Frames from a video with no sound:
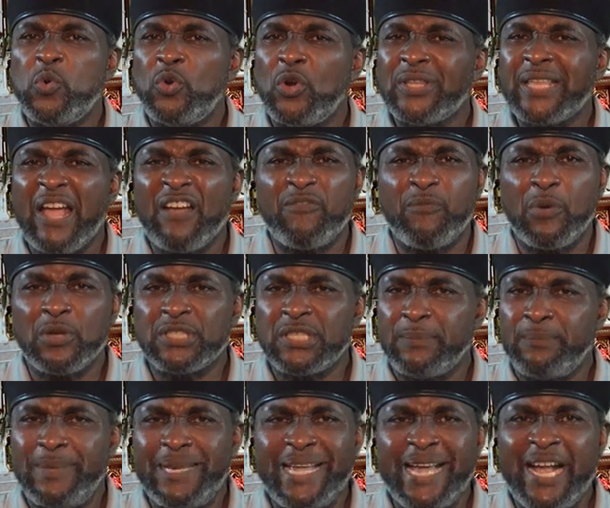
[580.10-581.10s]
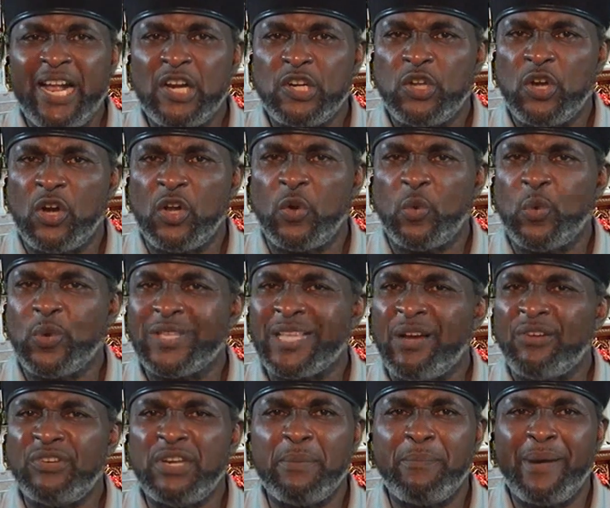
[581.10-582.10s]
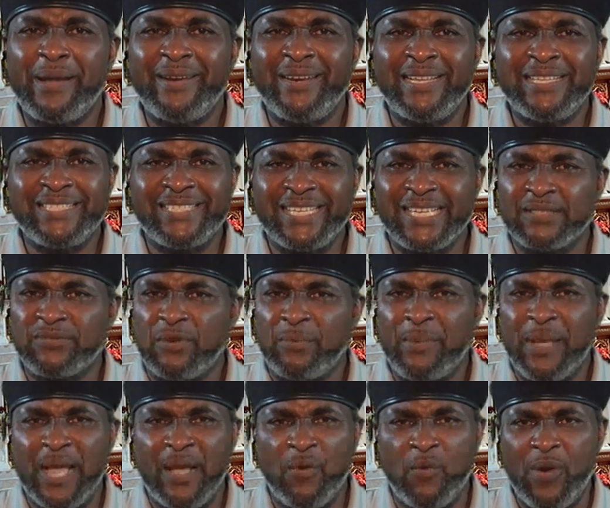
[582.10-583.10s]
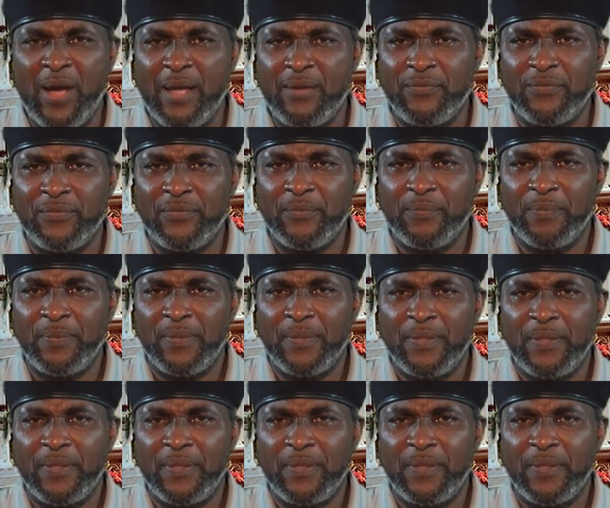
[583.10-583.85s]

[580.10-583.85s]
would not have possibly held on without demanding sex from her wife.